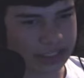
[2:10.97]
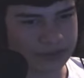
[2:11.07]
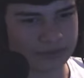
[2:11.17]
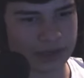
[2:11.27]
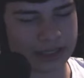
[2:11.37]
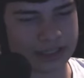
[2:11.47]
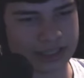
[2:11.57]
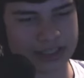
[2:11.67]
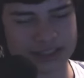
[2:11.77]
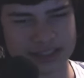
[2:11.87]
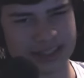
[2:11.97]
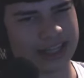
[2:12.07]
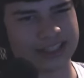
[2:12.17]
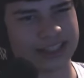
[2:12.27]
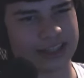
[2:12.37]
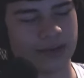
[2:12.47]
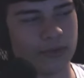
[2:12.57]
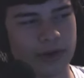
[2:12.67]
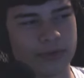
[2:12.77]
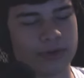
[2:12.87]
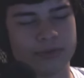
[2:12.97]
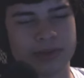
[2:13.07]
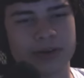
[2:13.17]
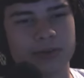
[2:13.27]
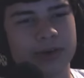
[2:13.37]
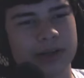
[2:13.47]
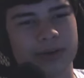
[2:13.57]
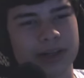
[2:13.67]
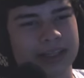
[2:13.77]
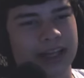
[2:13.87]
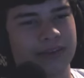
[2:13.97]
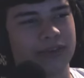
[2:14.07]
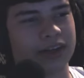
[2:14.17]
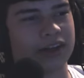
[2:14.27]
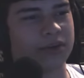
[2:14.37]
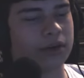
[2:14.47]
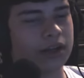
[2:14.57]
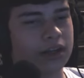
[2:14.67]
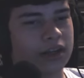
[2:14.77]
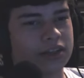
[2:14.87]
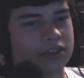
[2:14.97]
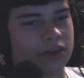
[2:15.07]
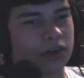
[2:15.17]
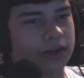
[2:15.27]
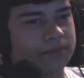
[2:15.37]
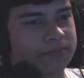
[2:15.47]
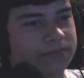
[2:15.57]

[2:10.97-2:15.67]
right? That's like the weird one. We don't want that for now. So